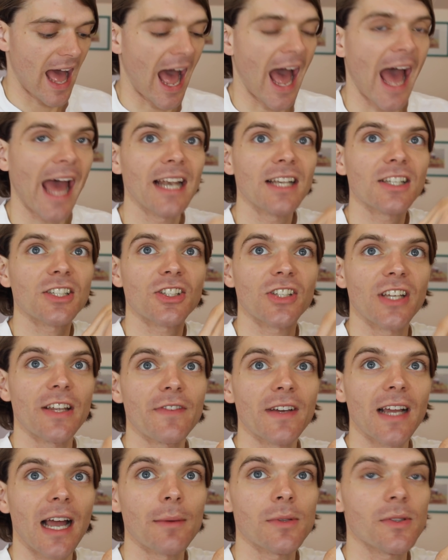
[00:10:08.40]
And she
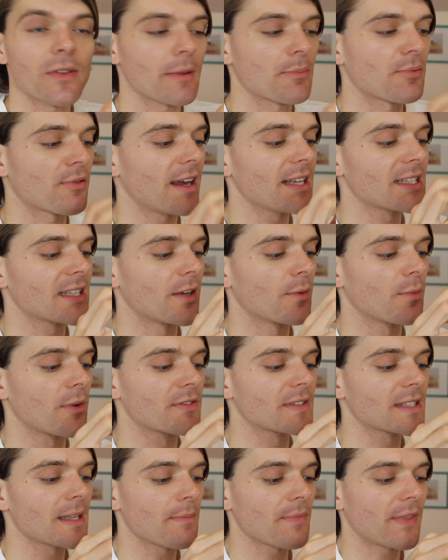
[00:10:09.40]
even comes with a present
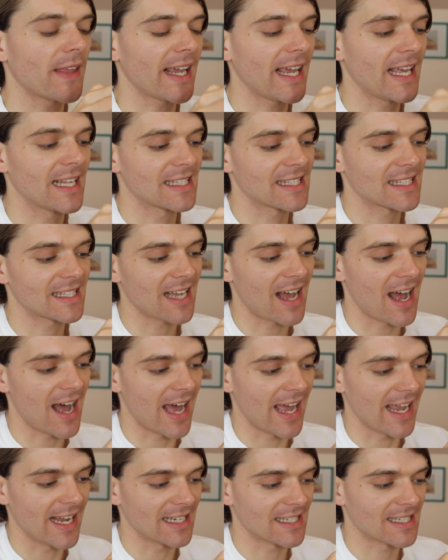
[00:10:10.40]
with something
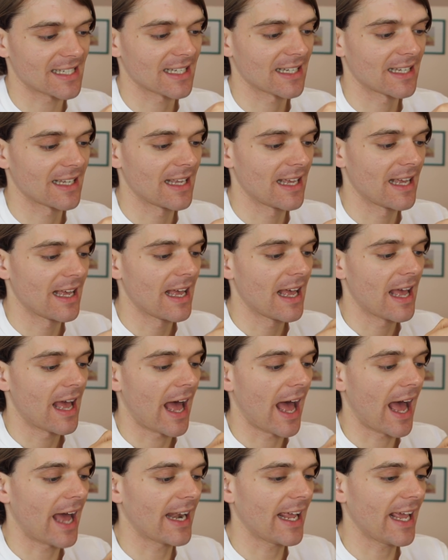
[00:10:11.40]
inside.
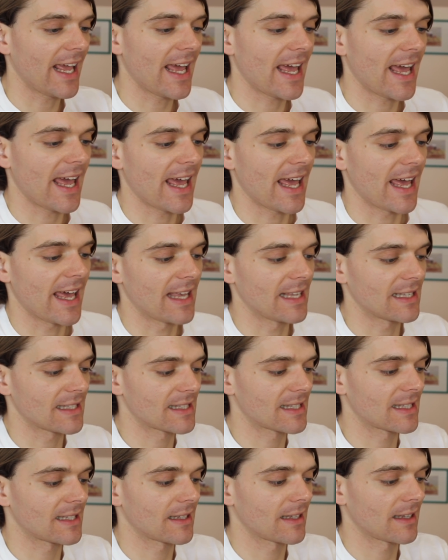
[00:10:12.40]
And it
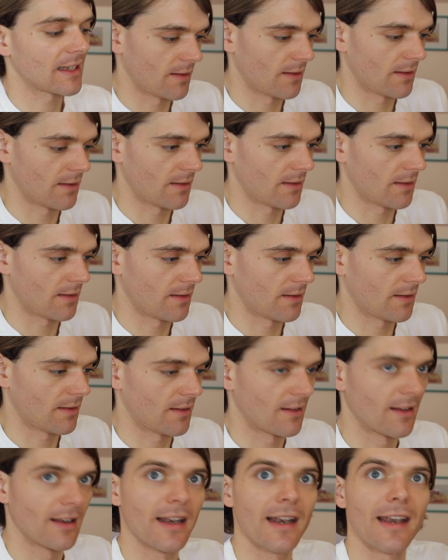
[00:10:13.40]
is
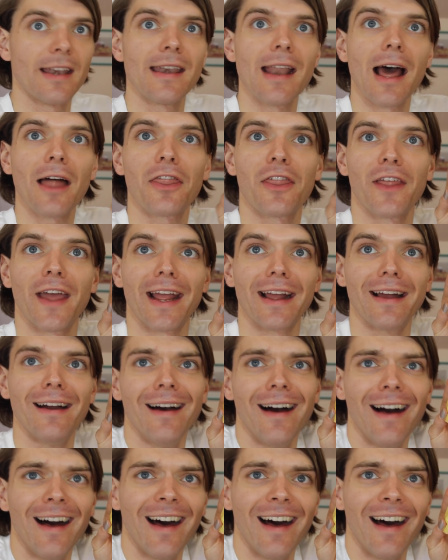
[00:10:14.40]
nothing.